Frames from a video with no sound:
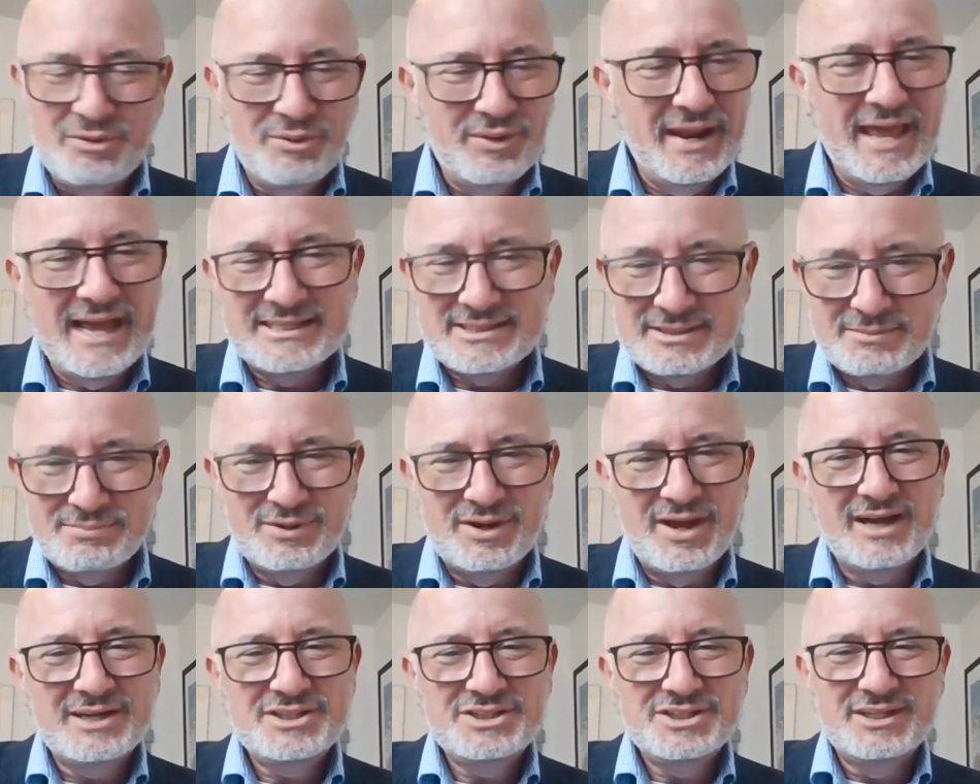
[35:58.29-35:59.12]
If you want to
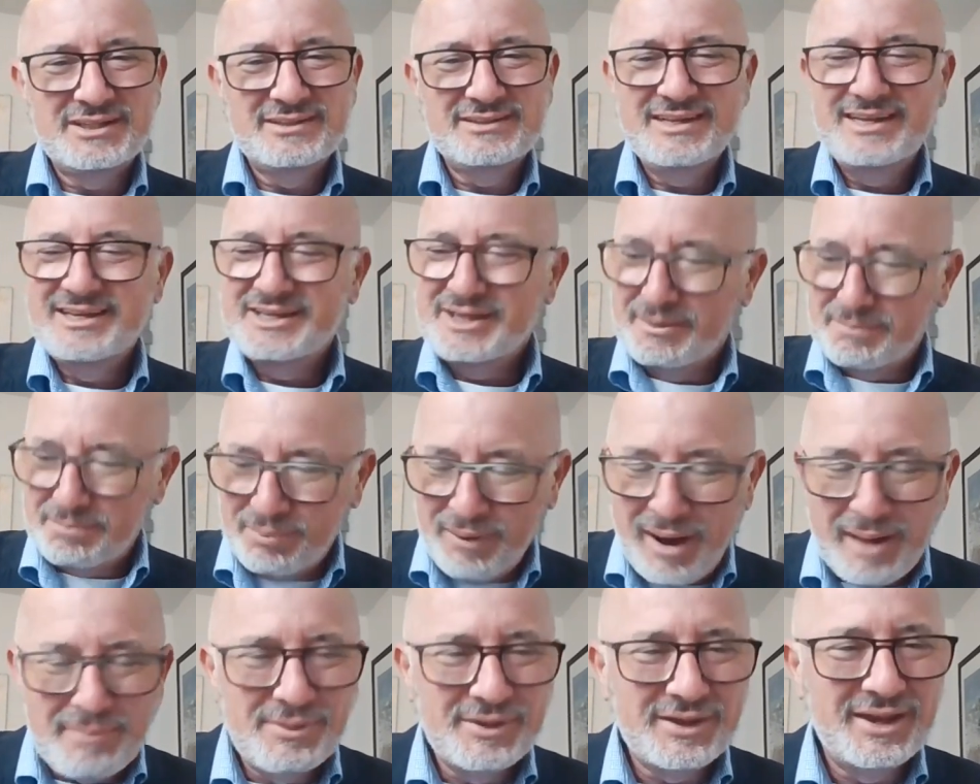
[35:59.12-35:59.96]
exit production,
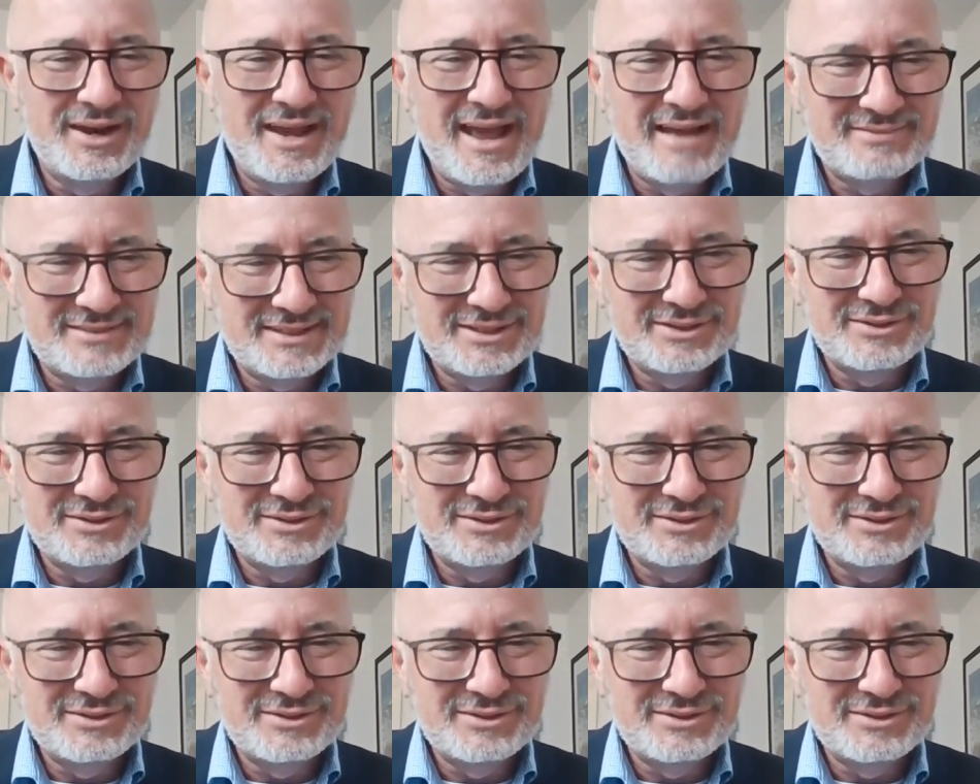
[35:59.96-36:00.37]
you're probably going